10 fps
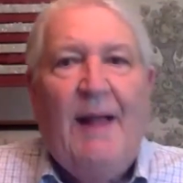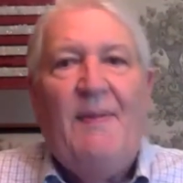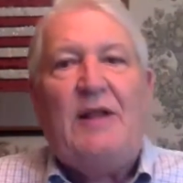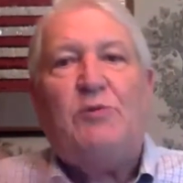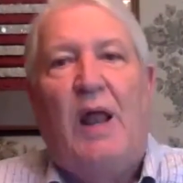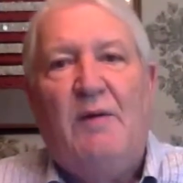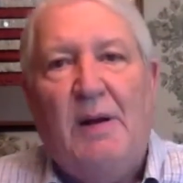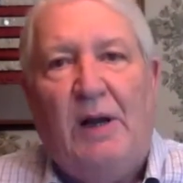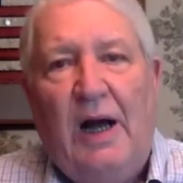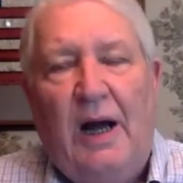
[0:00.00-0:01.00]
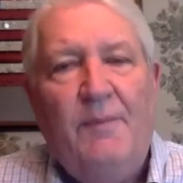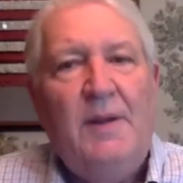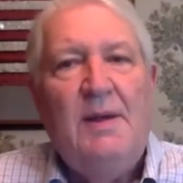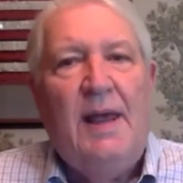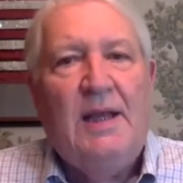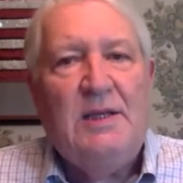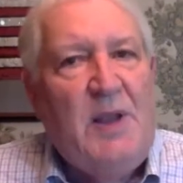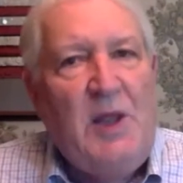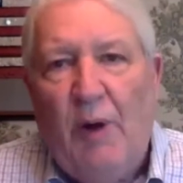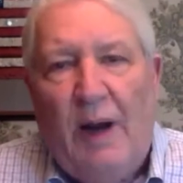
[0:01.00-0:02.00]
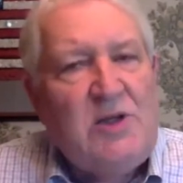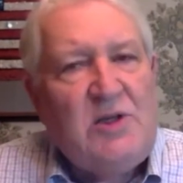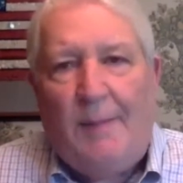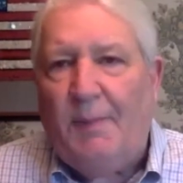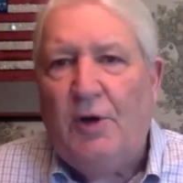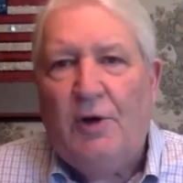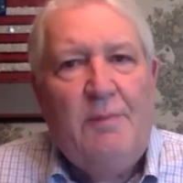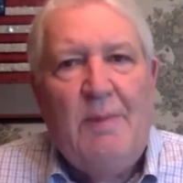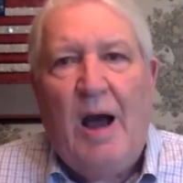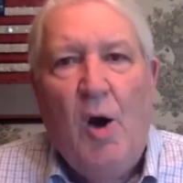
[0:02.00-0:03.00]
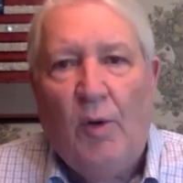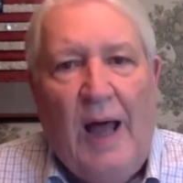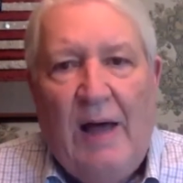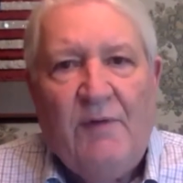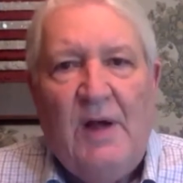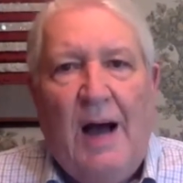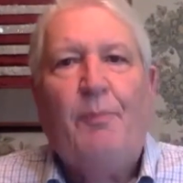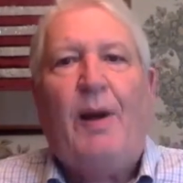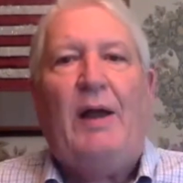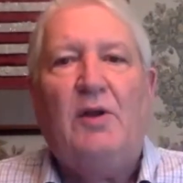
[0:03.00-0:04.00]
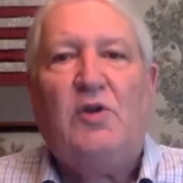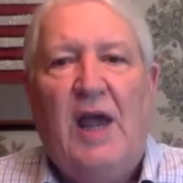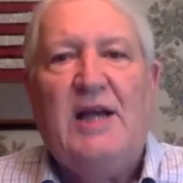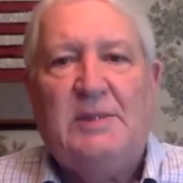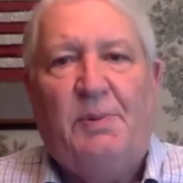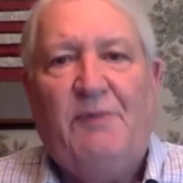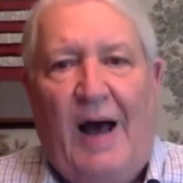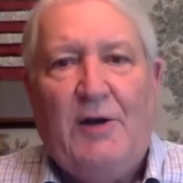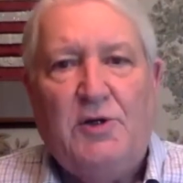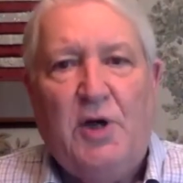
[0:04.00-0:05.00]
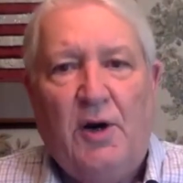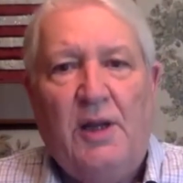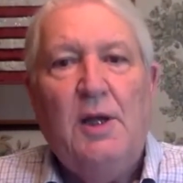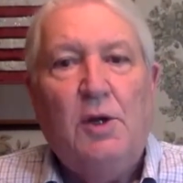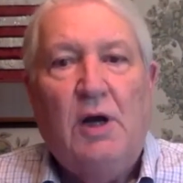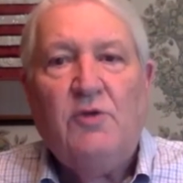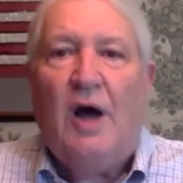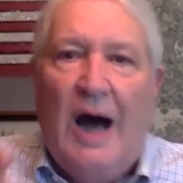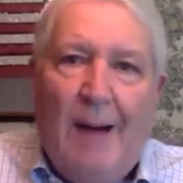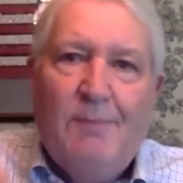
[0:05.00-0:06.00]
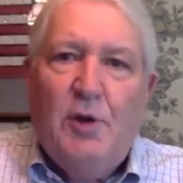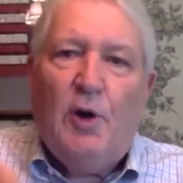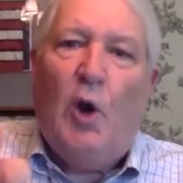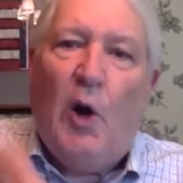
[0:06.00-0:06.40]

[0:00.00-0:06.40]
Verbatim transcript: And that's what I've become. And it's been the greatest opportunity my whole life. I'm proud to say, as a provider attorney, Chris, I'm your lawyer.